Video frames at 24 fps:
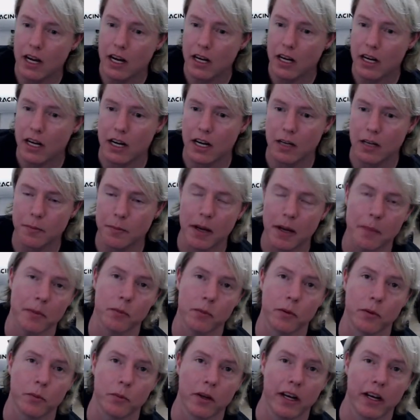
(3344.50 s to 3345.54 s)
I'm happy
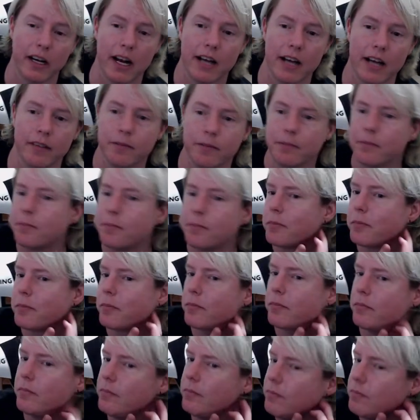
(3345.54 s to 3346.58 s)
with what I got.
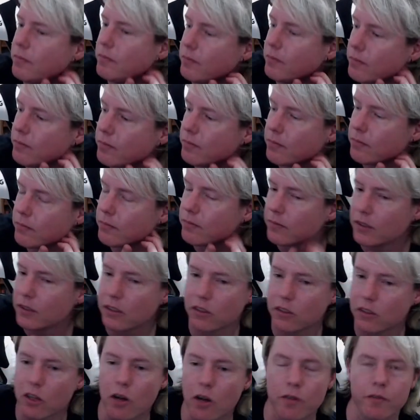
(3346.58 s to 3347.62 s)

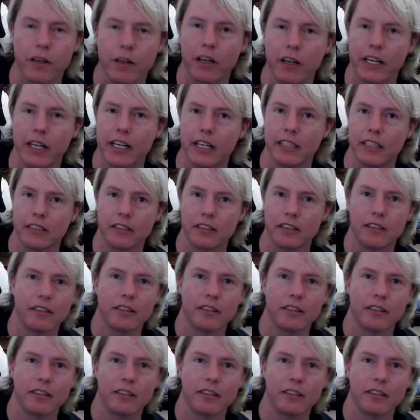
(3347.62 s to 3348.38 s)
It's all very nice.